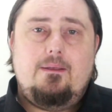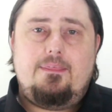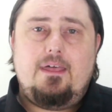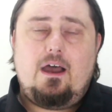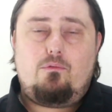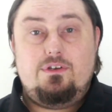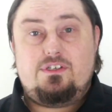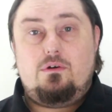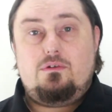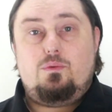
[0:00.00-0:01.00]
that
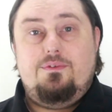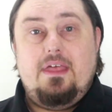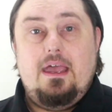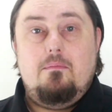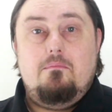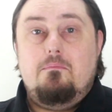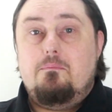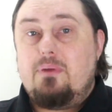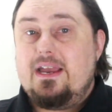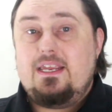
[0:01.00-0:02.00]
results with them
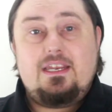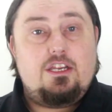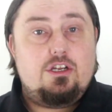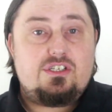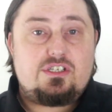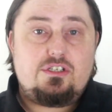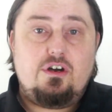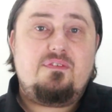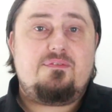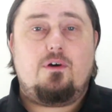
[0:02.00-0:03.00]
buying your
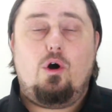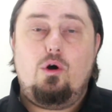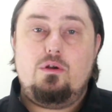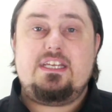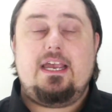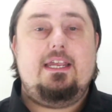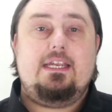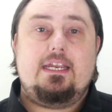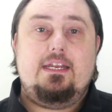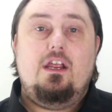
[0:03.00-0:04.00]
stuff or
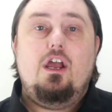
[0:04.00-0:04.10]
taking